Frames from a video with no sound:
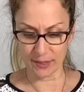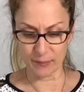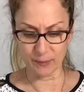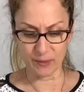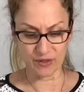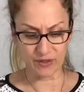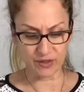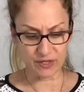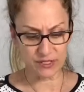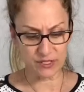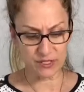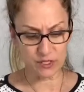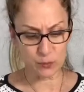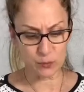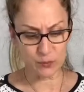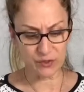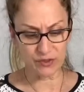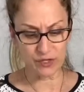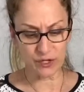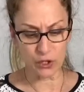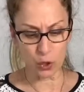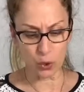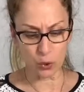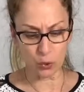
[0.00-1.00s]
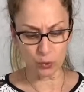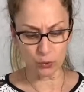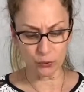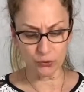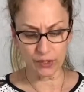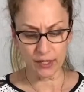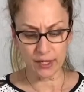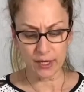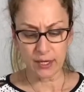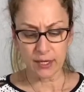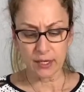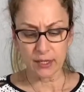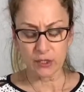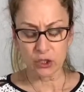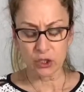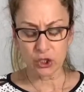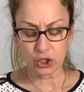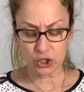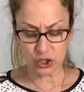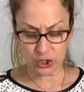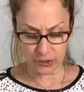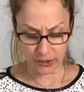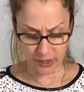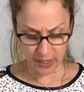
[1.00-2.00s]
But this is what the old
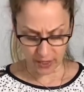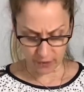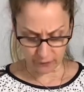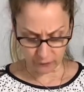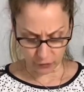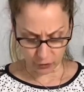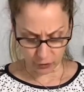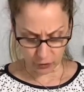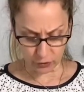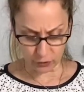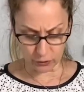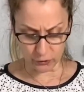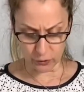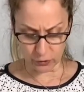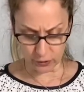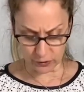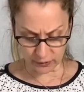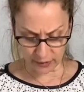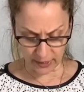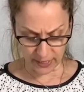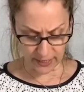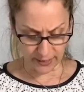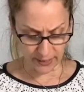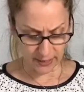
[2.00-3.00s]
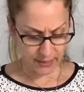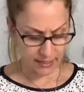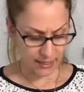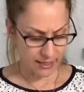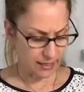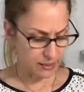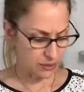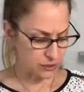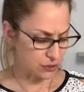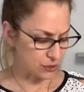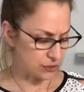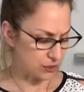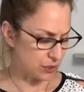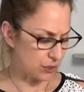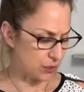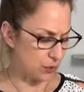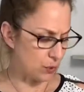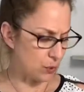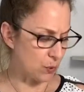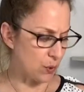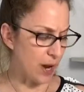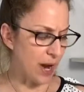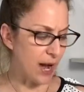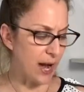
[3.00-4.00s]
cushion cover looked like, and
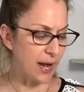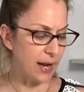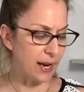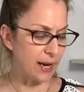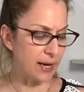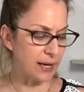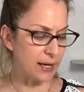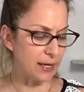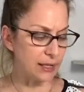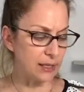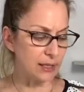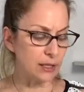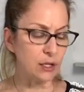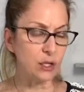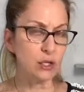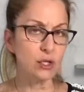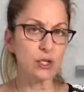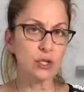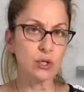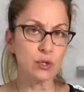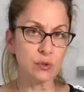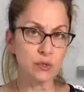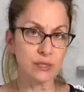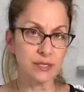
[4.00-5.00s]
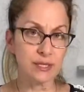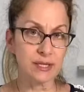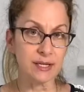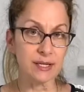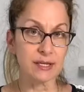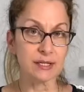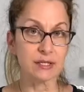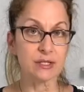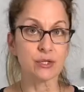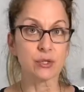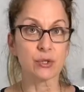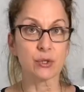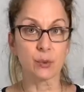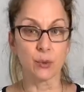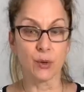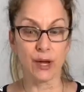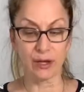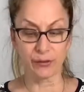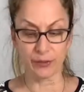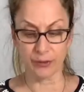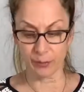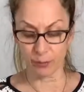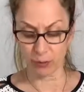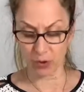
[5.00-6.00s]
so I use this
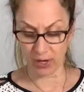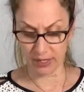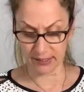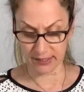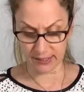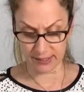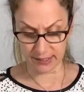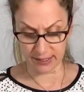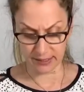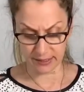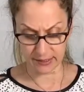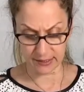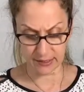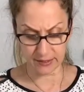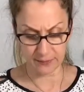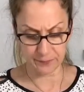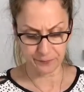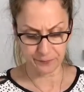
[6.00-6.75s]
throughout the process.